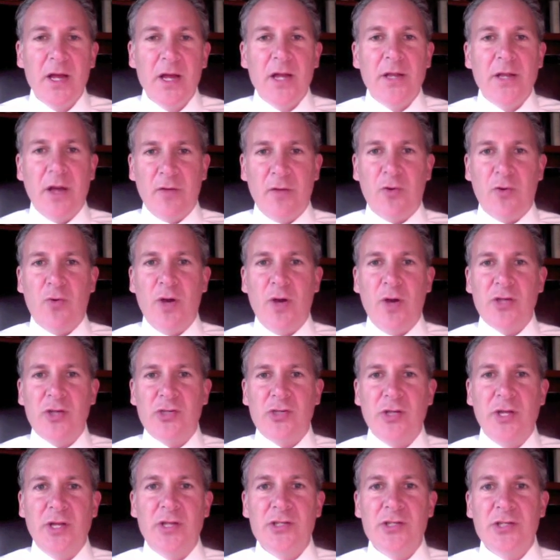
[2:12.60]
Now, the
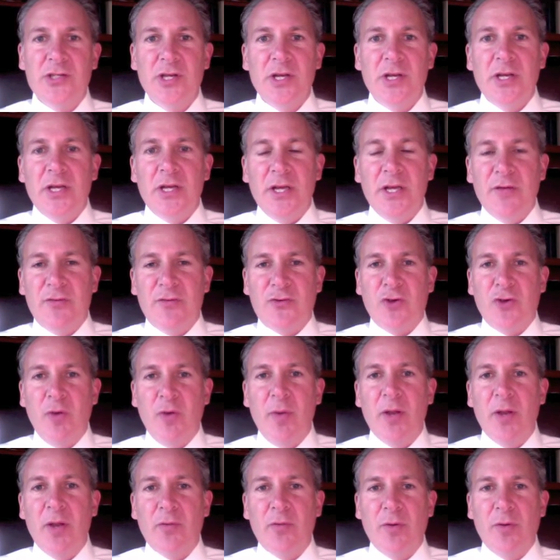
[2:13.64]
question is, if so
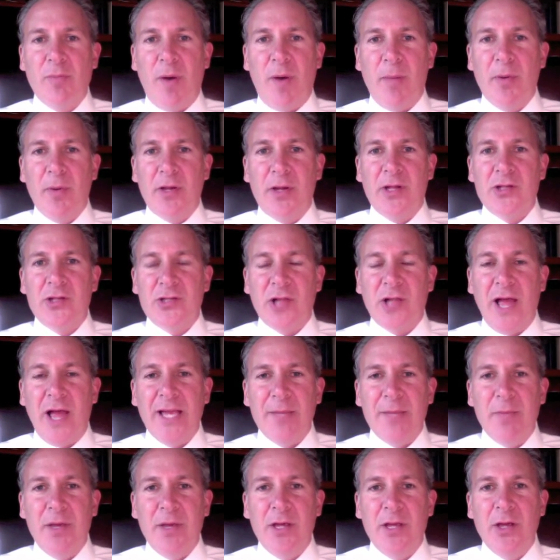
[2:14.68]
many Republicans
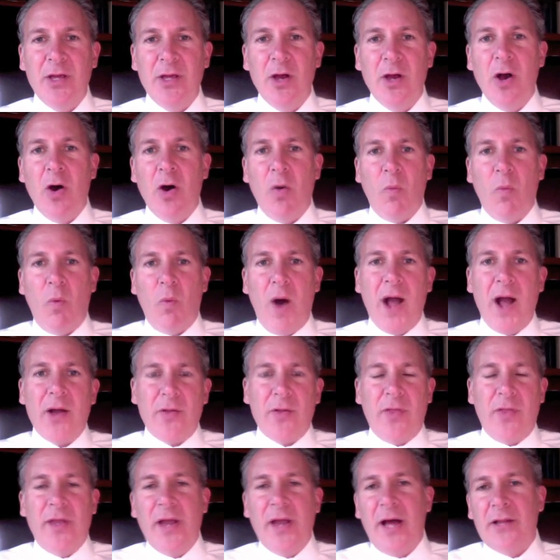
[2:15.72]
like me, why are
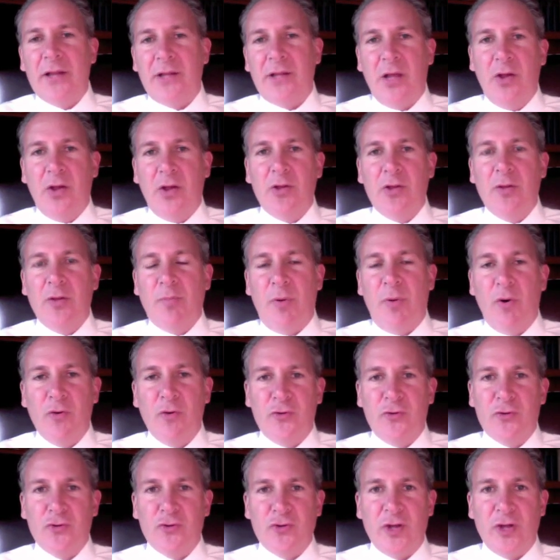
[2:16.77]
they not telling the
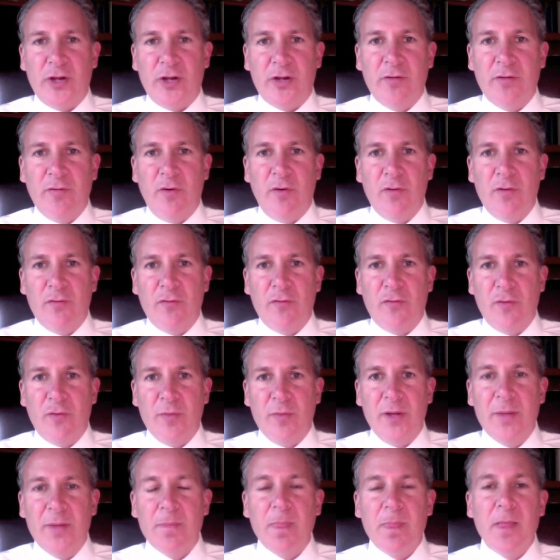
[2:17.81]
pollsters they're going to vote for
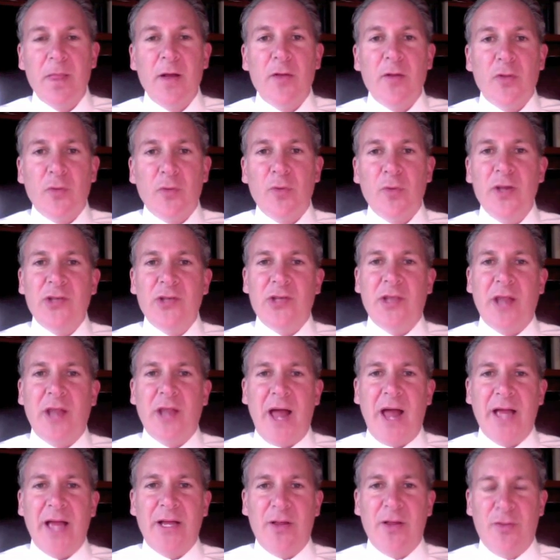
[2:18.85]
me? The reason that
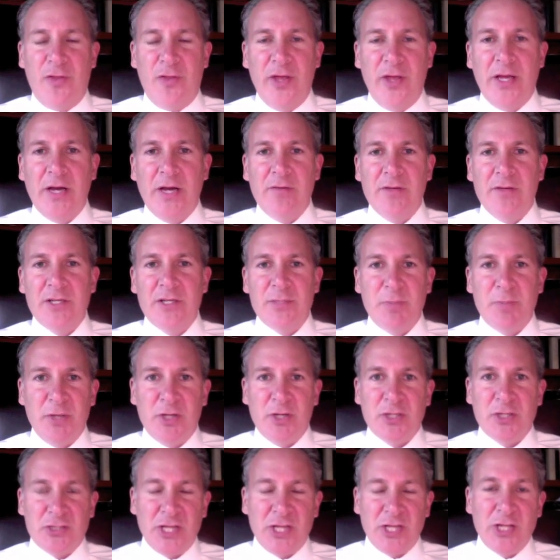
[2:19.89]
I can think of is
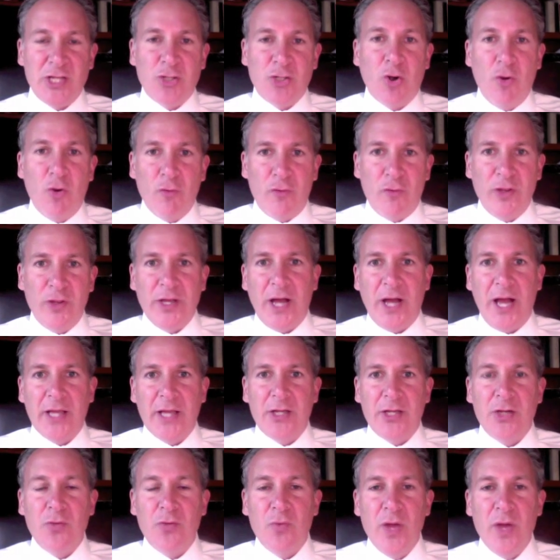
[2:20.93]
because they don't think I
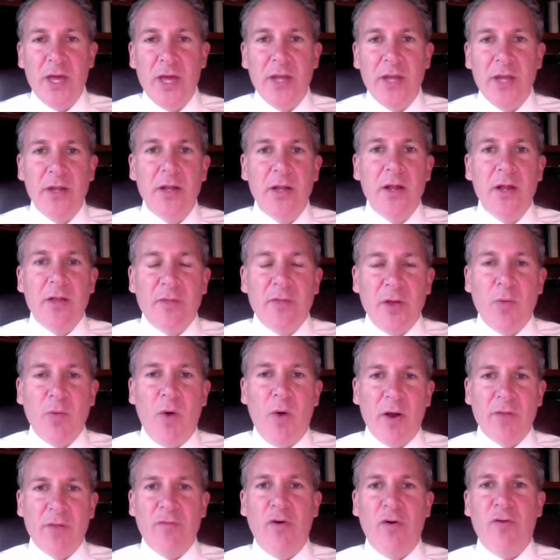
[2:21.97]
can win. They
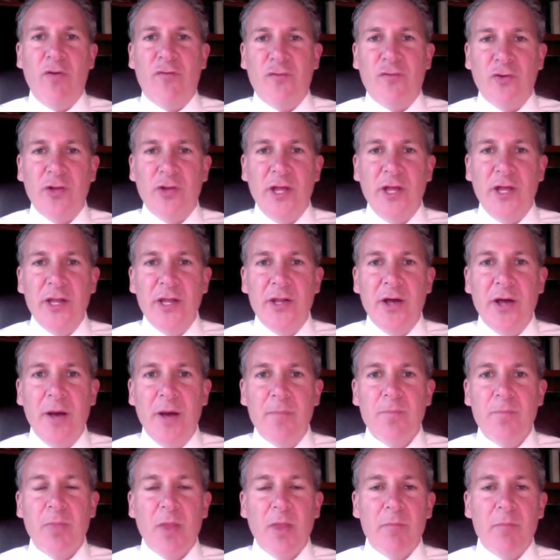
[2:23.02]
want to vote for
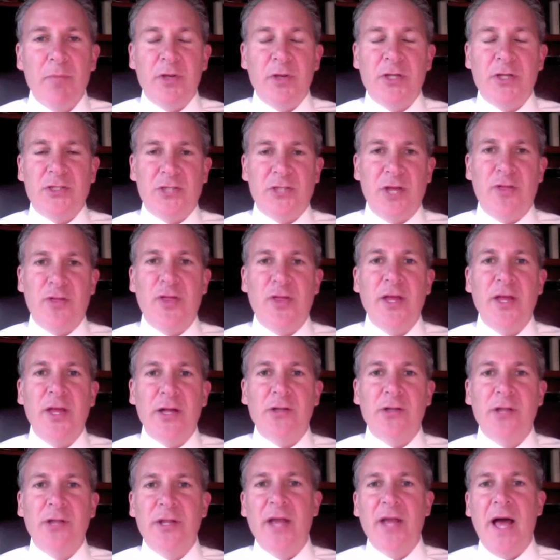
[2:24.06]
Linda because they think
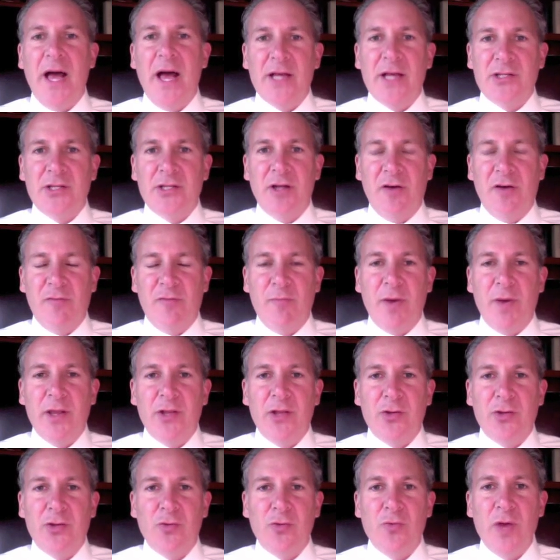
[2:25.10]
Linda has enough
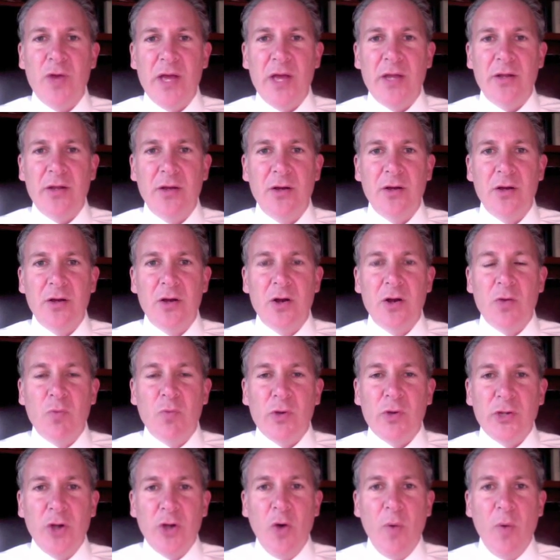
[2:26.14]
money to win.
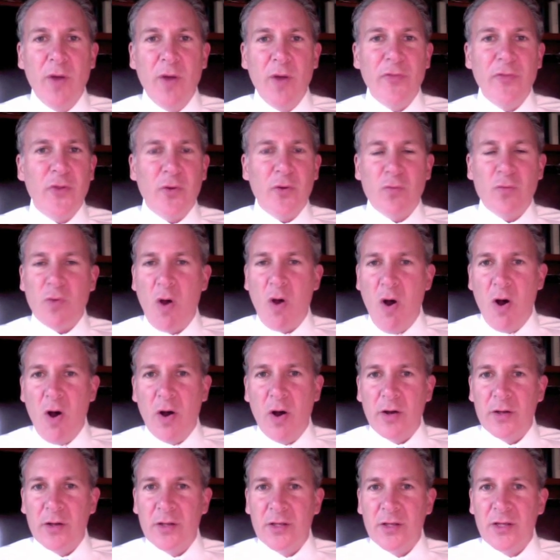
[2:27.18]
Well, you know what? They're
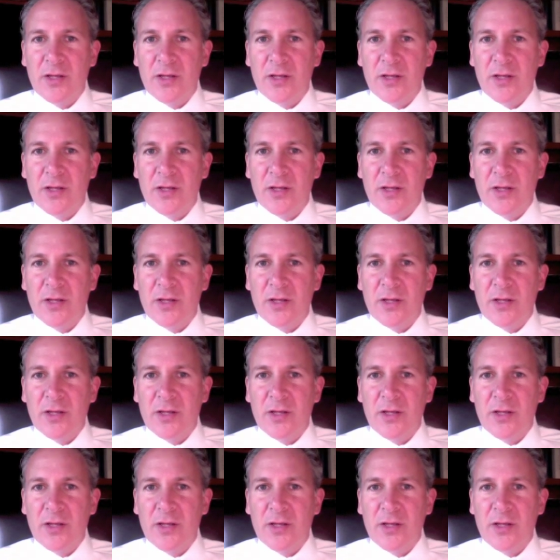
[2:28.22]
wrong.